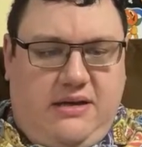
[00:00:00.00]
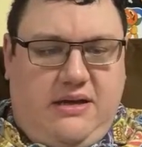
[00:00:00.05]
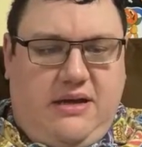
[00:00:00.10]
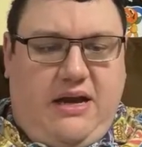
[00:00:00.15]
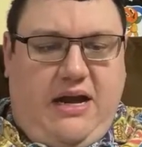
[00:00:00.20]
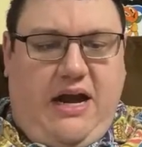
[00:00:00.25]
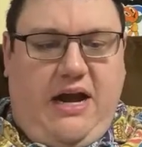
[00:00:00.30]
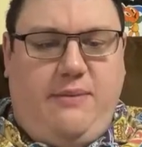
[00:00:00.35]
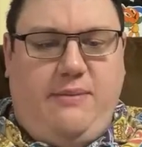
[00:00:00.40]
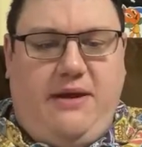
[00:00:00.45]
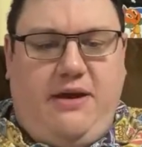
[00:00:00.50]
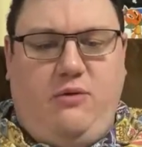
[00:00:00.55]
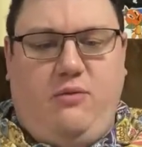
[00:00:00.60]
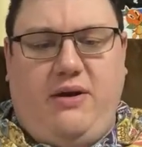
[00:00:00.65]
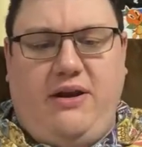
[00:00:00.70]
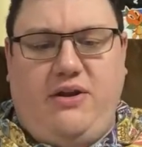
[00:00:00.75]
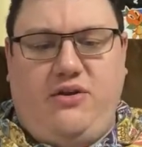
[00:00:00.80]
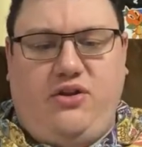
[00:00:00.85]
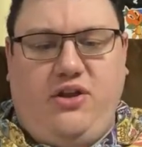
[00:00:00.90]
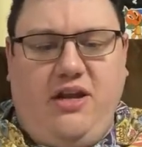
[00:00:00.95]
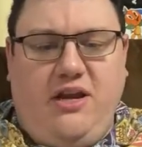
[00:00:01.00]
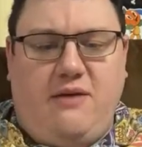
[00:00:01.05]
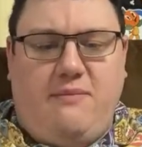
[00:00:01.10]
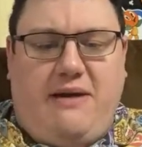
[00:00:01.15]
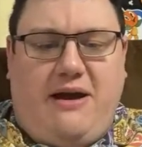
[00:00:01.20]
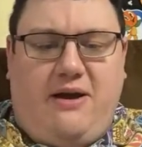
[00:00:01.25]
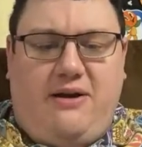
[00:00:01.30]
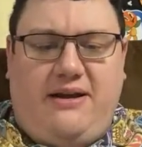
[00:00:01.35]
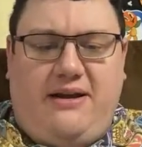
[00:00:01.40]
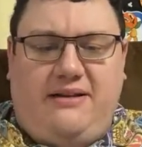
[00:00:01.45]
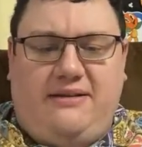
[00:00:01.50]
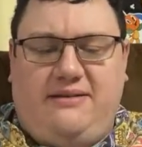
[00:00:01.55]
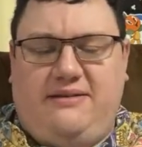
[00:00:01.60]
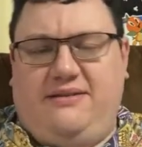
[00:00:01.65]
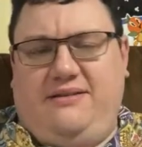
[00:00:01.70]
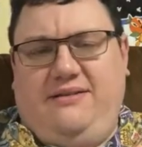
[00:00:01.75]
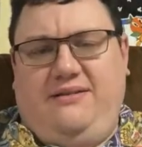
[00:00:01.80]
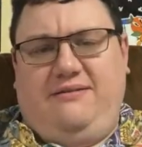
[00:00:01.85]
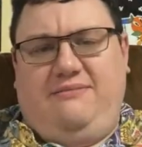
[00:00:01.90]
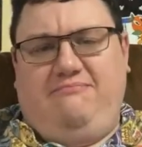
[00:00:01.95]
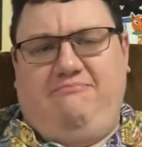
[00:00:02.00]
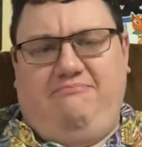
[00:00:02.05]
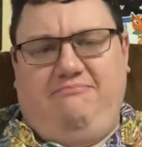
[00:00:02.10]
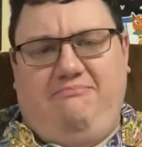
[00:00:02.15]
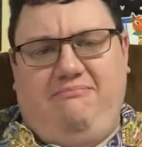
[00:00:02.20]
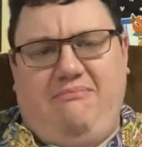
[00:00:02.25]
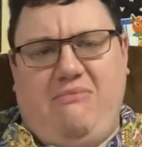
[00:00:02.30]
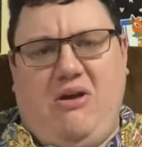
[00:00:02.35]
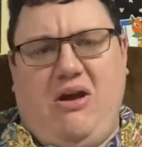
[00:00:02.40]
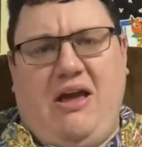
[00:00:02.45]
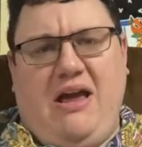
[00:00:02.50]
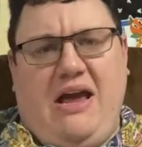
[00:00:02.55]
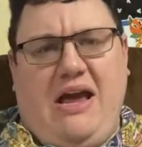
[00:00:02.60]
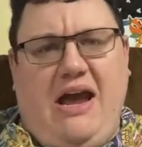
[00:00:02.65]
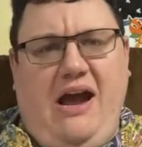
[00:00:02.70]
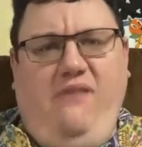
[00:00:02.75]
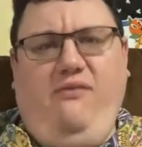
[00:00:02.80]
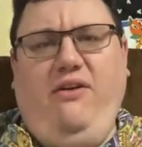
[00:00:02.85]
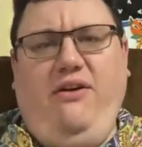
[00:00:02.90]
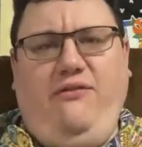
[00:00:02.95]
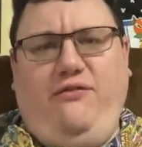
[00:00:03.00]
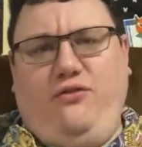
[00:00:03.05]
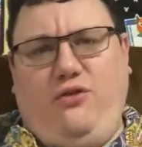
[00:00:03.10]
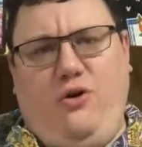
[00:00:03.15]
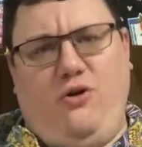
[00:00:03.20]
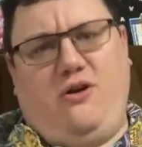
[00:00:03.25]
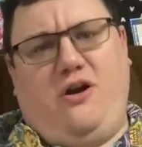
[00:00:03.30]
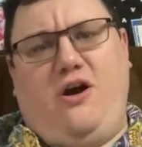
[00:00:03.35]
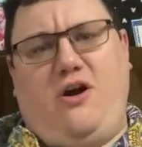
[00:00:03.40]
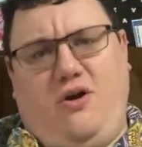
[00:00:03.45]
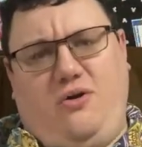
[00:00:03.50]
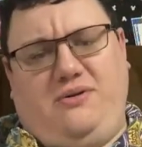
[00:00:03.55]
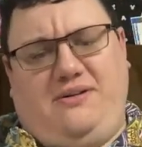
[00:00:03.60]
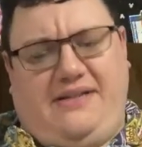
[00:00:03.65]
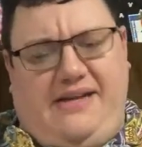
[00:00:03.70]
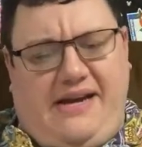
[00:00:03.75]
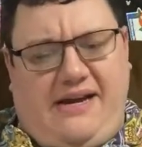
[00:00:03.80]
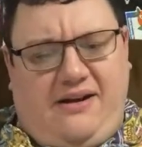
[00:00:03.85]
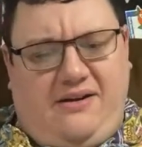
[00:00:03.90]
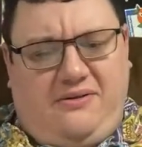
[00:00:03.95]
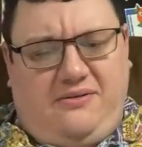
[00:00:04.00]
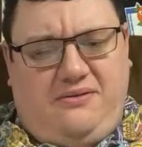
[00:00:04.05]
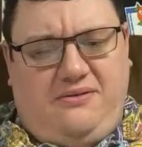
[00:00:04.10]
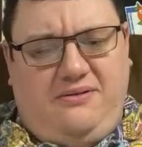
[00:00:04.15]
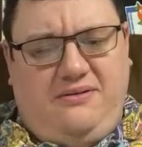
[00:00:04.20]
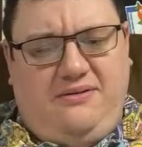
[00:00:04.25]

I mean, when you think about it, every Florida hotel